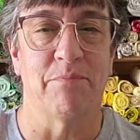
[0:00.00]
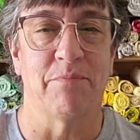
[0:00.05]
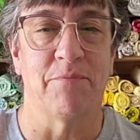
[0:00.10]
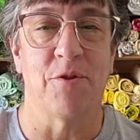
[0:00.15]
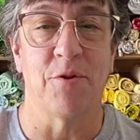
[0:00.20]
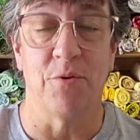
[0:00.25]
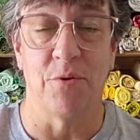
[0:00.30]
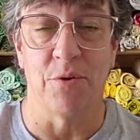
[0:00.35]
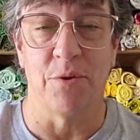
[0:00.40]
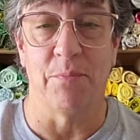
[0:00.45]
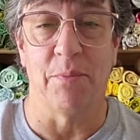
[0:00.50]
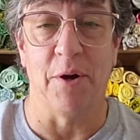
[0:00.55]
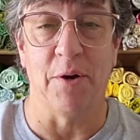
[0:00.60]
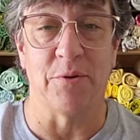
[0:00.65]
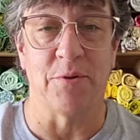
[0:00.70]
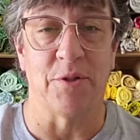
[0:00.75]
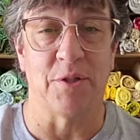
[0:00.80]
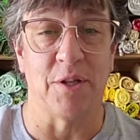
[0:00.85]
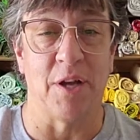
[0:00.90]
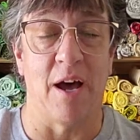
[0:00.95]
through the
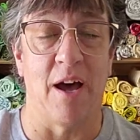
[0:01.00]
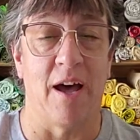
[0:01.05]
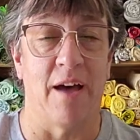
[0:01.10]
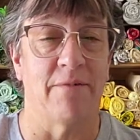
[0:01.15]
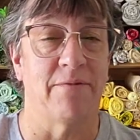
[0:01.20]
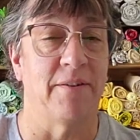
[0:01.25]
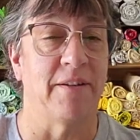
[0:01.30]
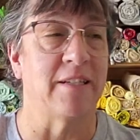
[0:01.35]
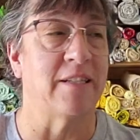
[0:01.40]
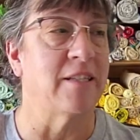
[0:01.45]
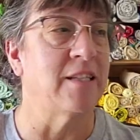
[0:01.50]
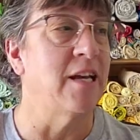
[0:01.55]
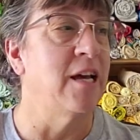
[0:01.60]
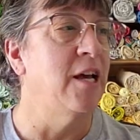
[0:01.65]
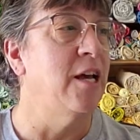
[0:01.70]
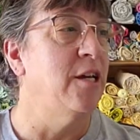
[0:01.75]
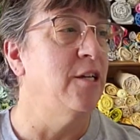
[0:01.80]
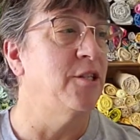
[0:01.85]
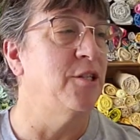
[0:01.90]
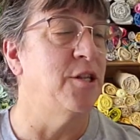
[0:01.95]
post office.
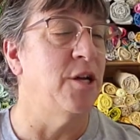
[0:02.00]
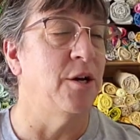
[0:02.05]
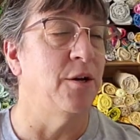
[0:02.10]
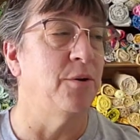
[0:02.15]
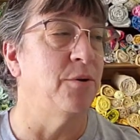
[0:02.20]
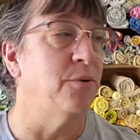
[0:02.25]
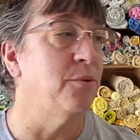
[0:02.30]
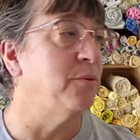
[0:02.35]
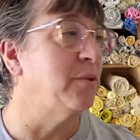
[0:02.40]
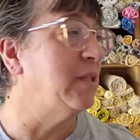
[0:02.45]
So